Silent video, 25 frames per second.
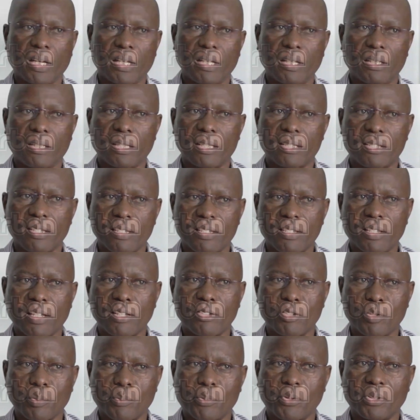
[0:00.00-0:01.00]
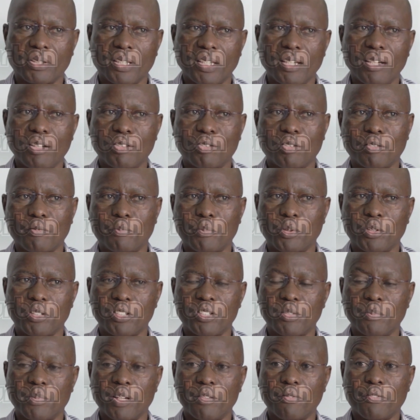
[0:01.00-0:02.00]
cadet assistant superintendent of
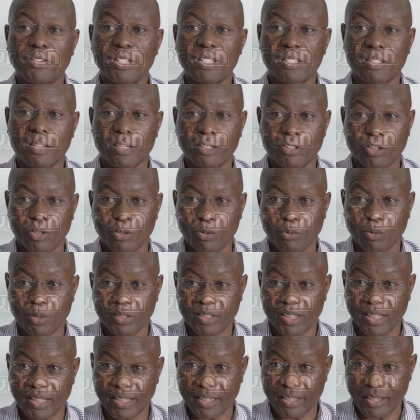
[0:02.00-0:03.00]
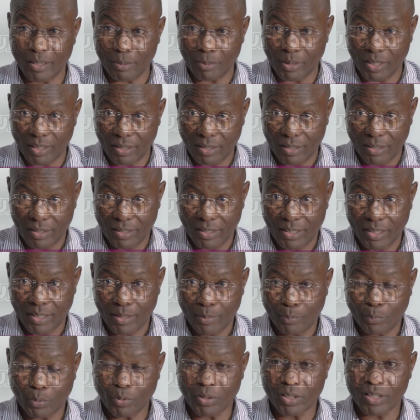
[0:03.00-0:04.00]
police, my first station was Entebbe
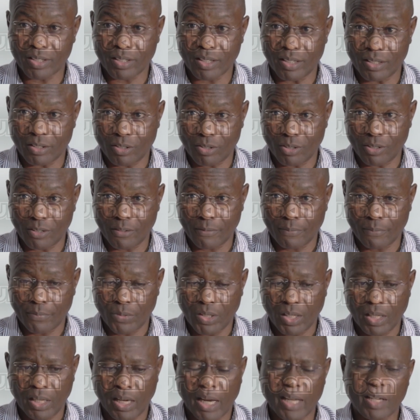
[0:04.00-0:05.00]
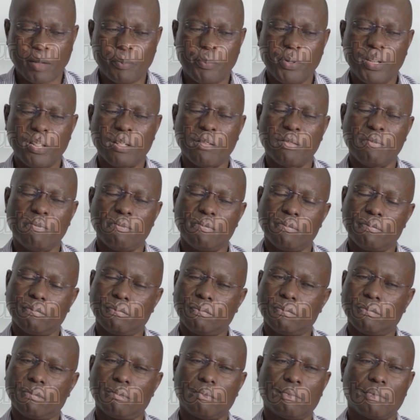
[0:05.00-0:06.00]
Police Station. Had been
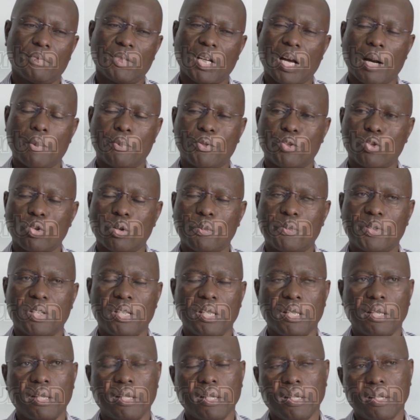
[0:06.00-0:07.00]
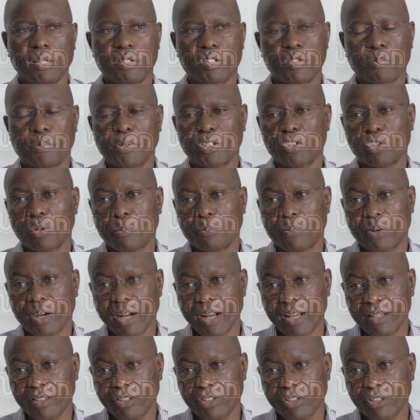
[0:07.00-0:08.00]
absorbed in the Special
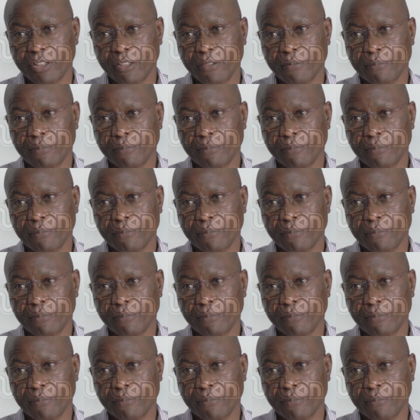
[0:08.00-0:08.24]
Branch